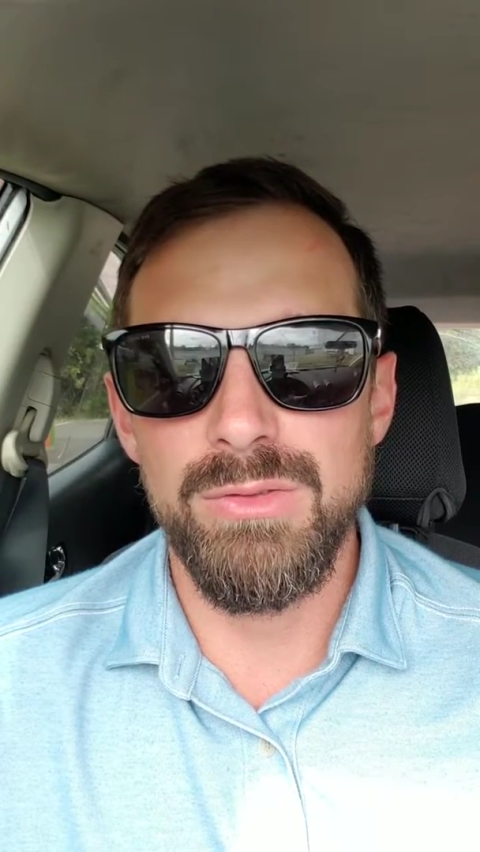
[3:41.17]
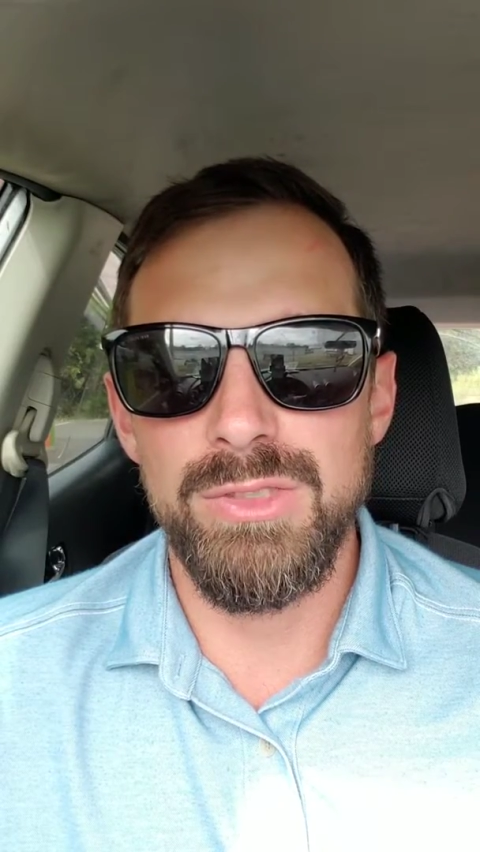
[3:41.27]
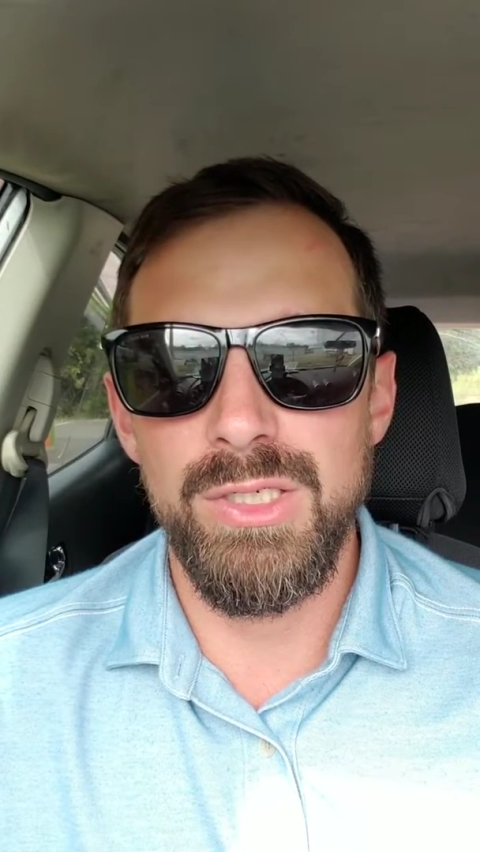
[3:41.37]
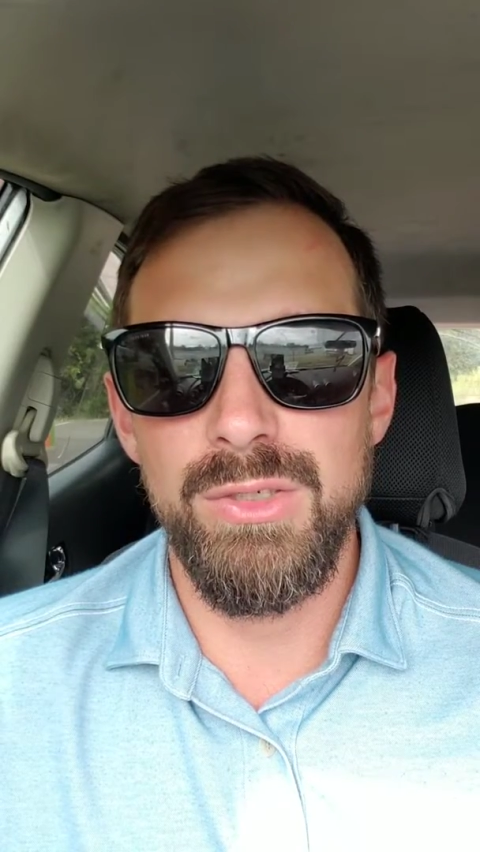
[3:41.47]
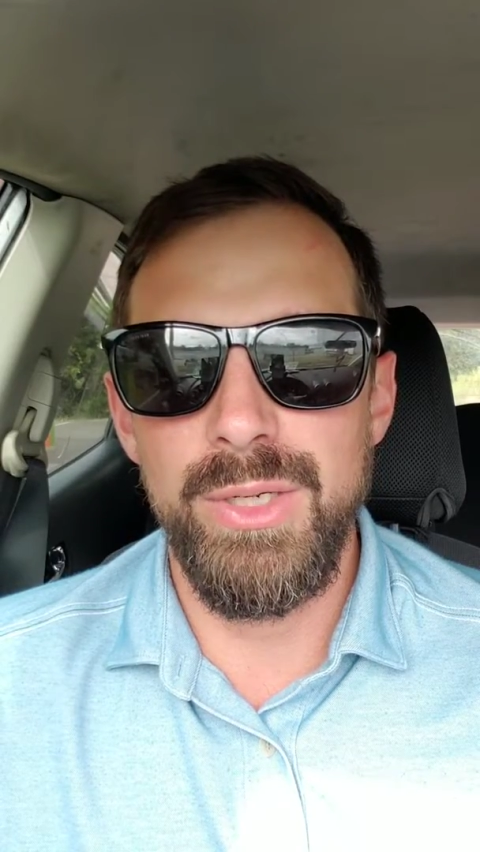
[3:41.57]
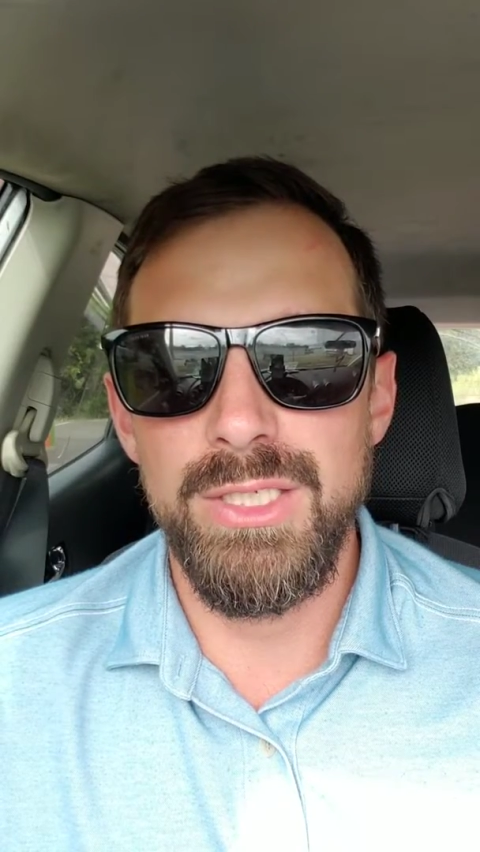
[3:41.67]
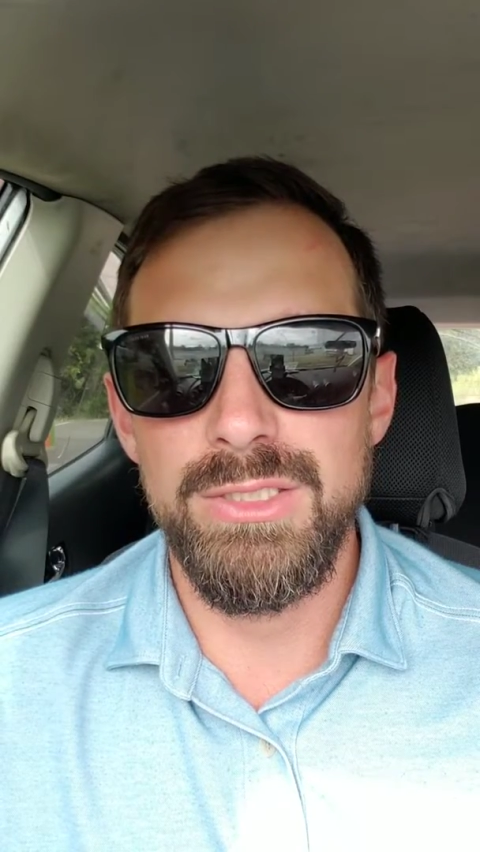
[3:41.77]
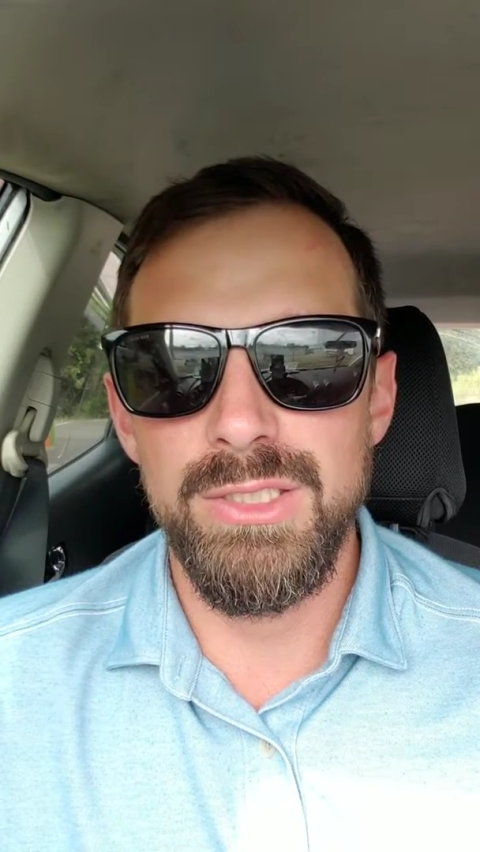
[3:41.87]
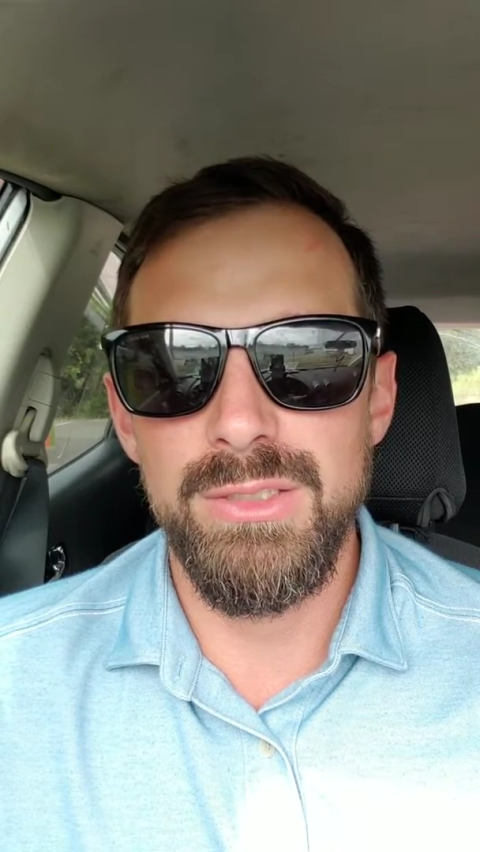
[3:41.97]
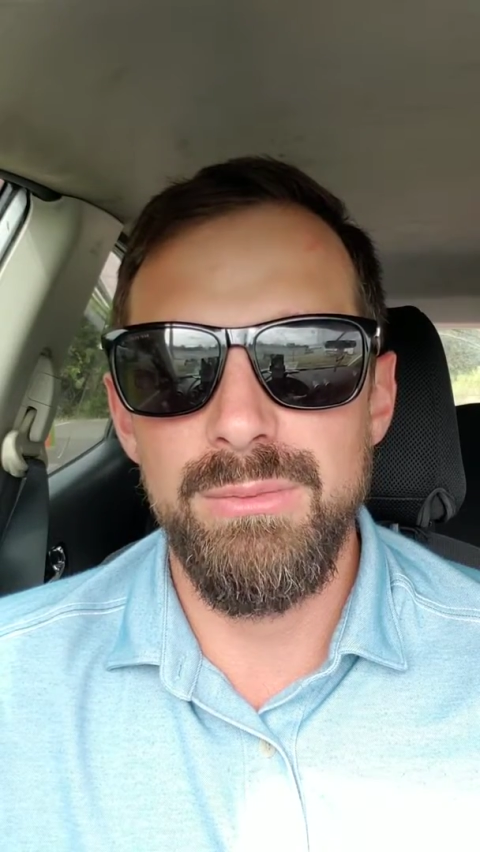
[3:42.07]

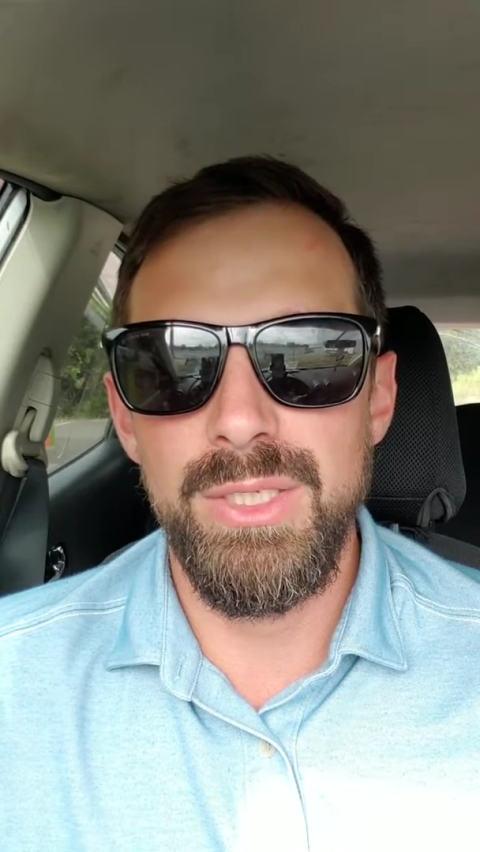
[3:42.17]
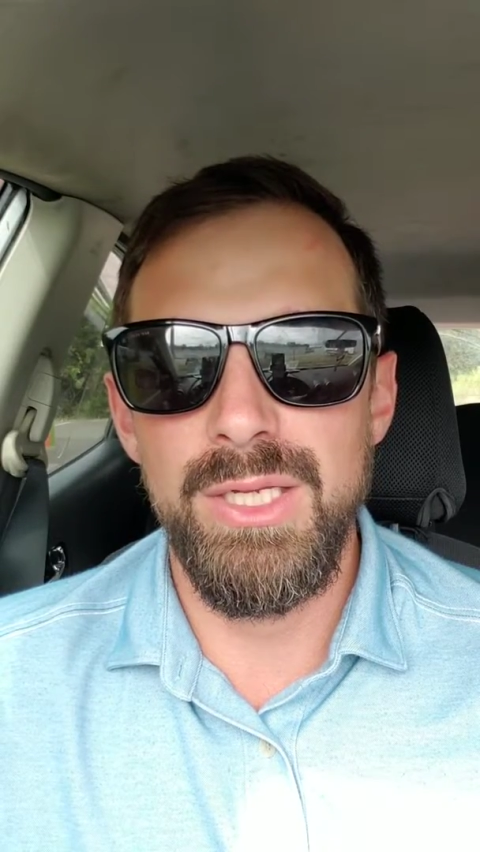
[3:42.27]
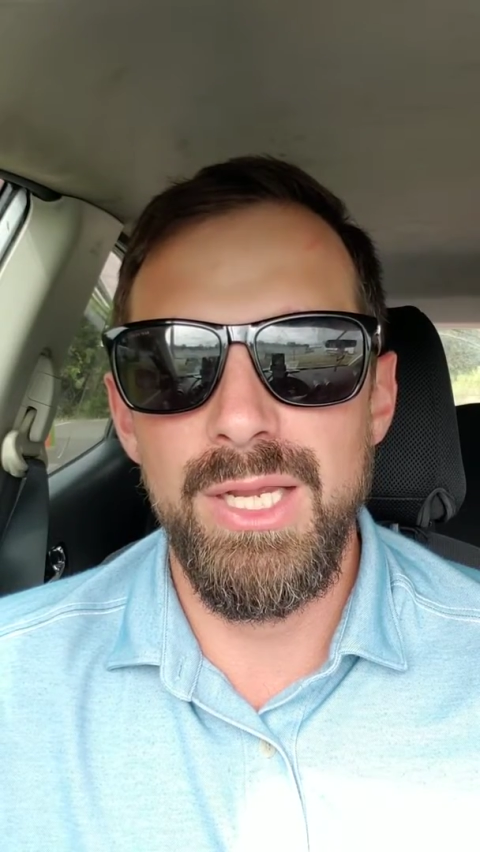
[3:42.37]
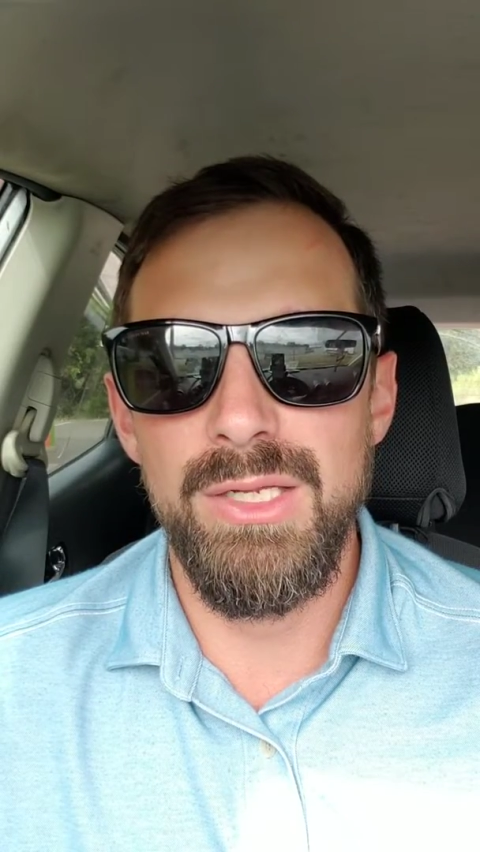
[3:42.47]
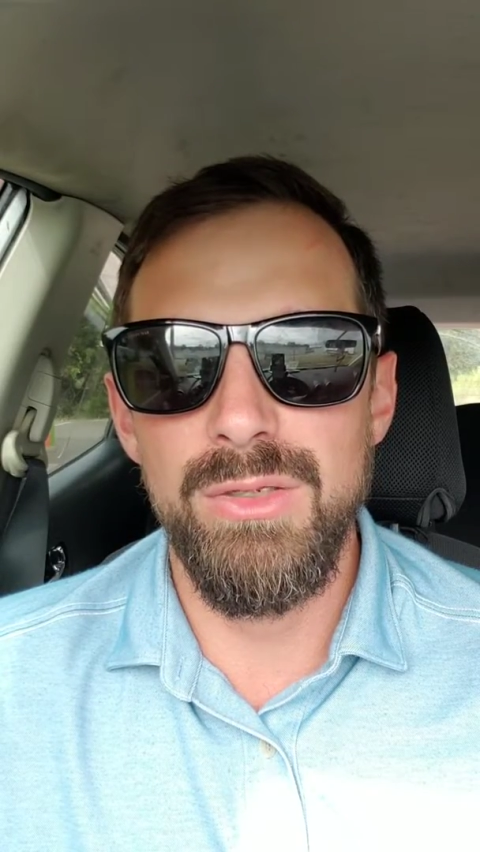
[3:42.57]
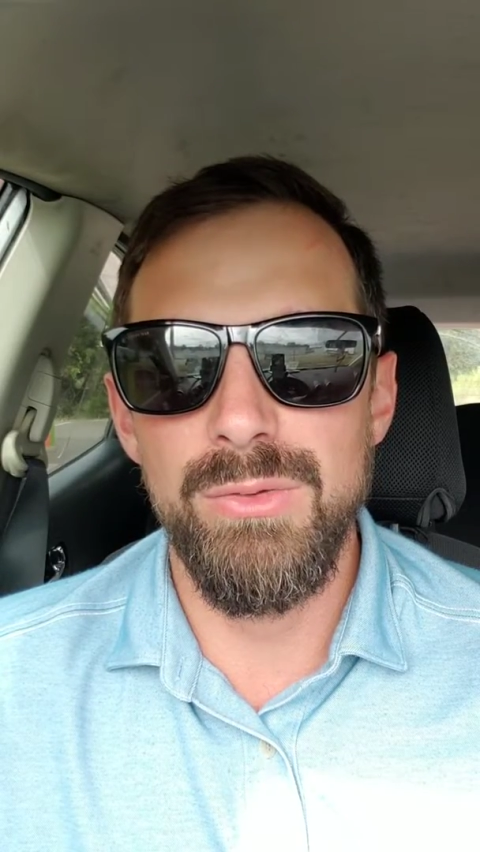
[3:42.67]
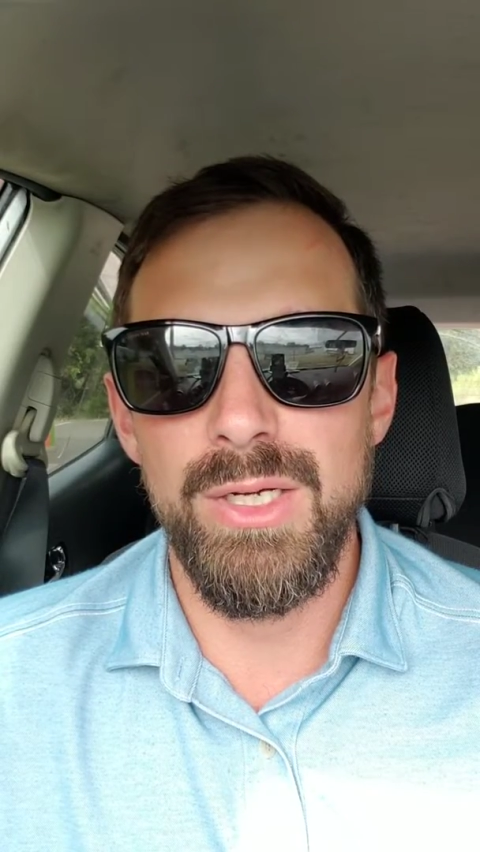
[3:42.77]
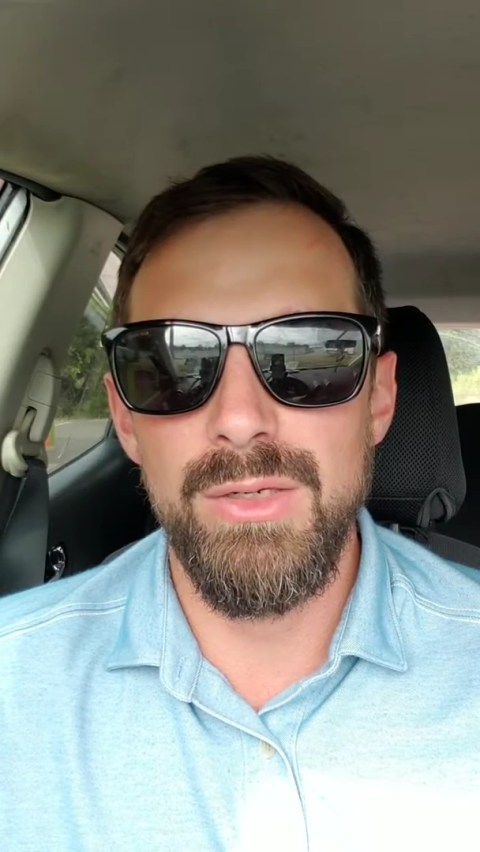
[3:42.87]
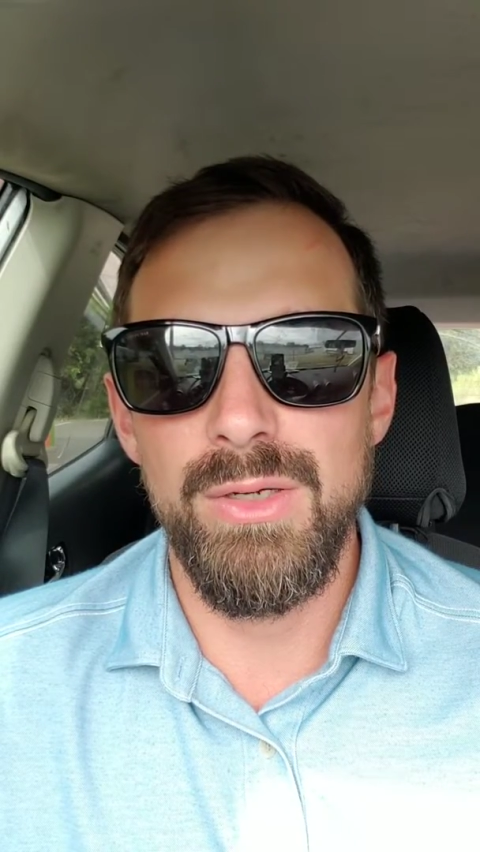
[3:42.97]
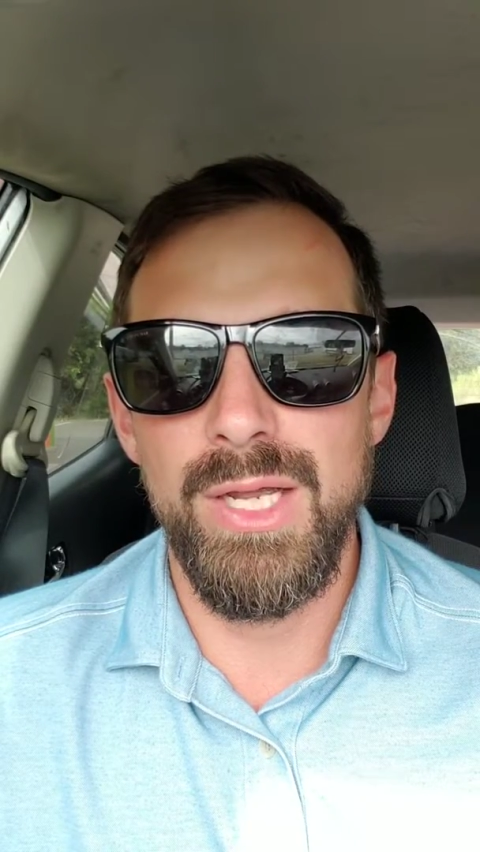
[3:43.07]

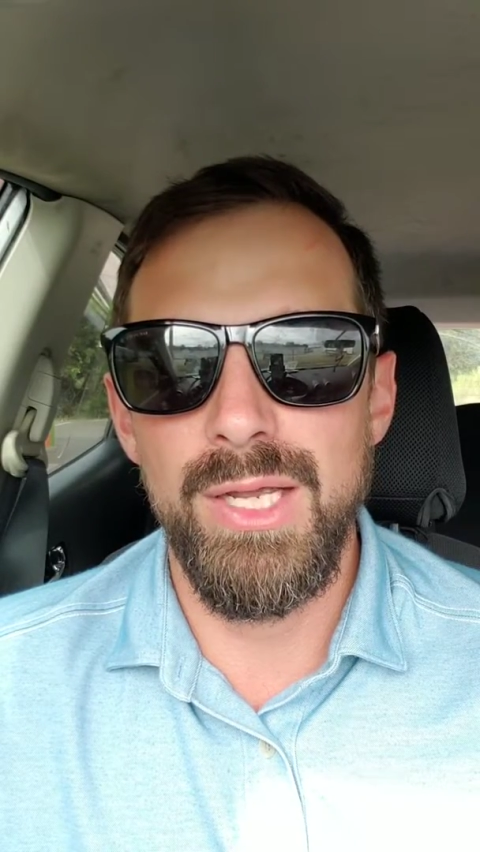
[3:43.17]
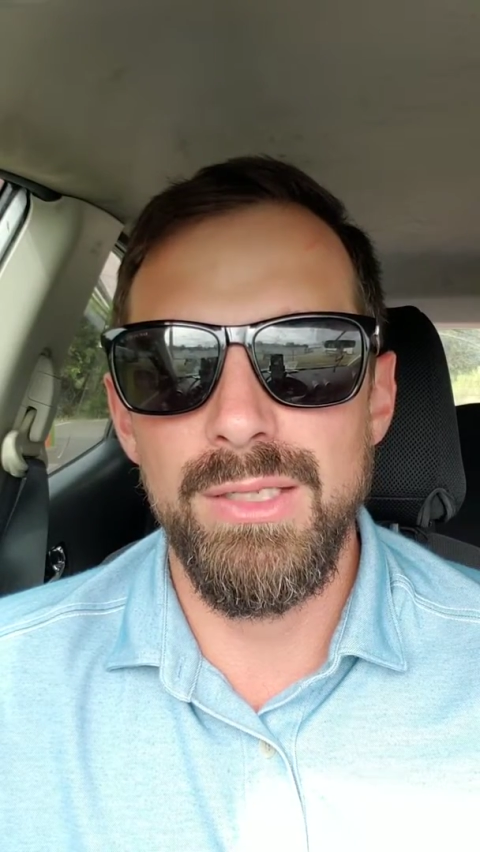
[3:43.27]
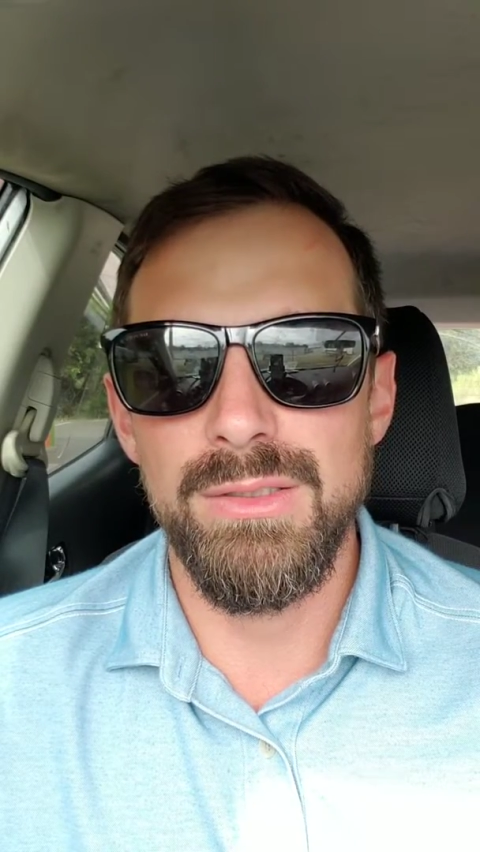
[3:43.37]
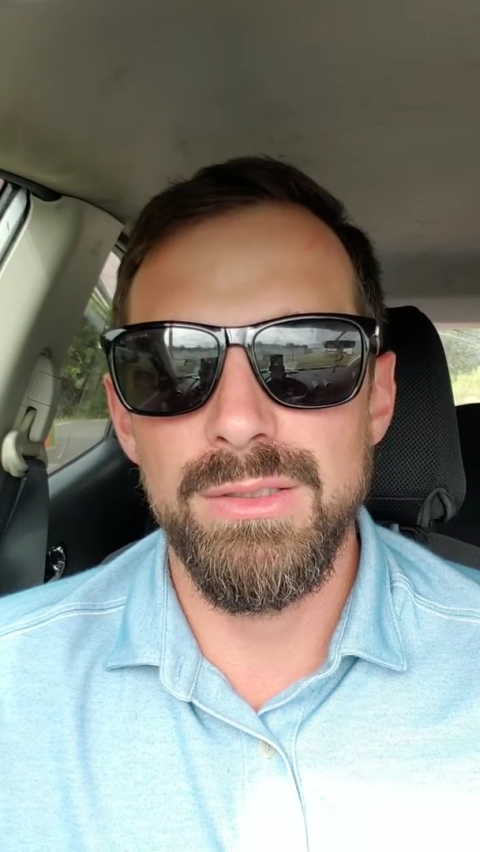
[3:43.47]
JOHNPAUL at